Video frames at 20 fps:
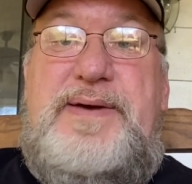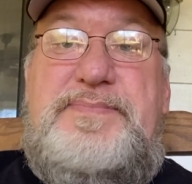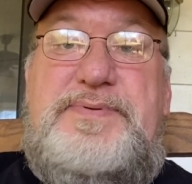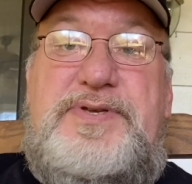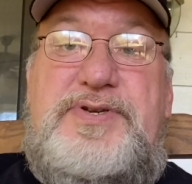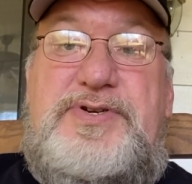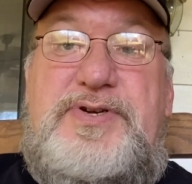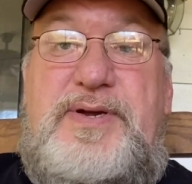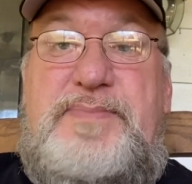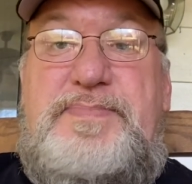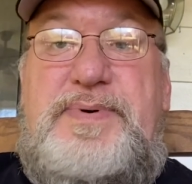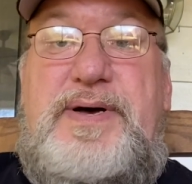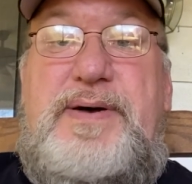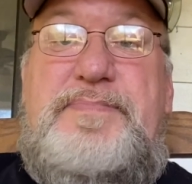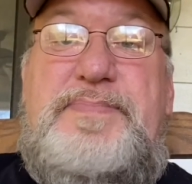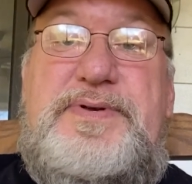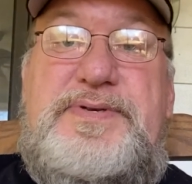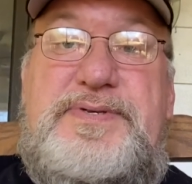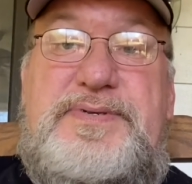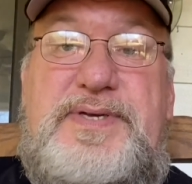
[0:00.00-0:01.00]
but the trip
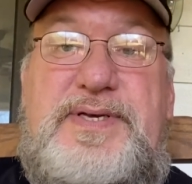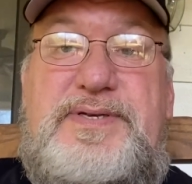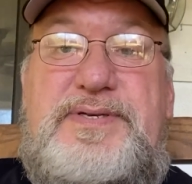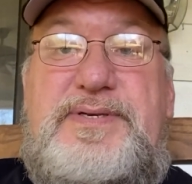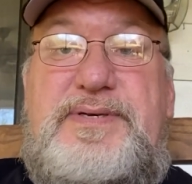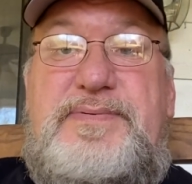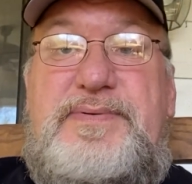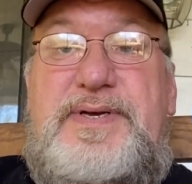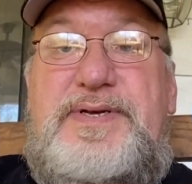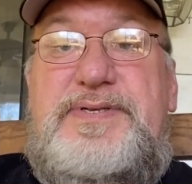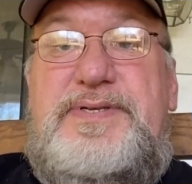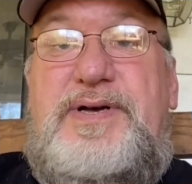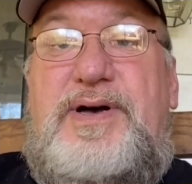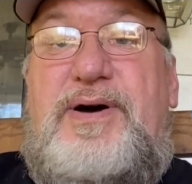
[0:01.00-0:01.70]
up is a